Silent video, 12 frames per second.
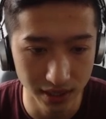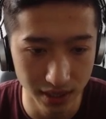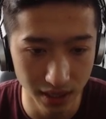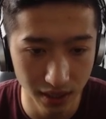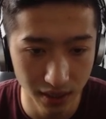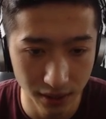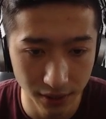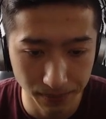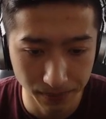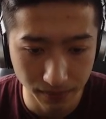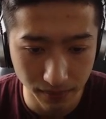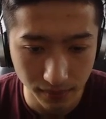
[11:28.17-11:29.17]
So
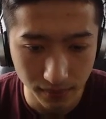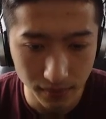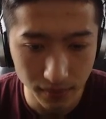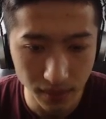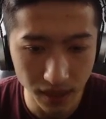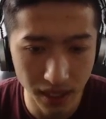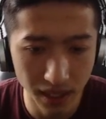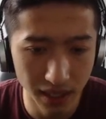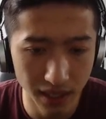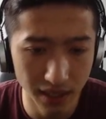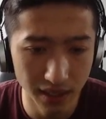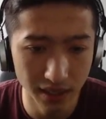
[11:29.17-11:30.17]

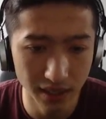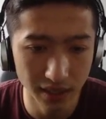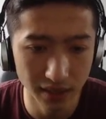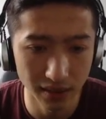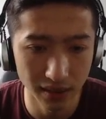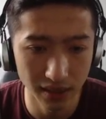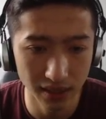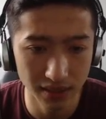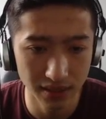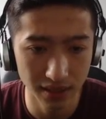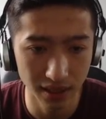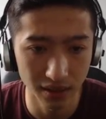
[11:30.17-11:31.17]

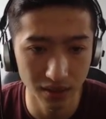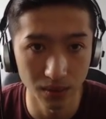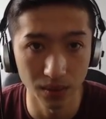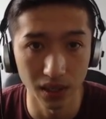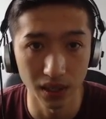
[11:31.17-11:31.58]
let's take a quick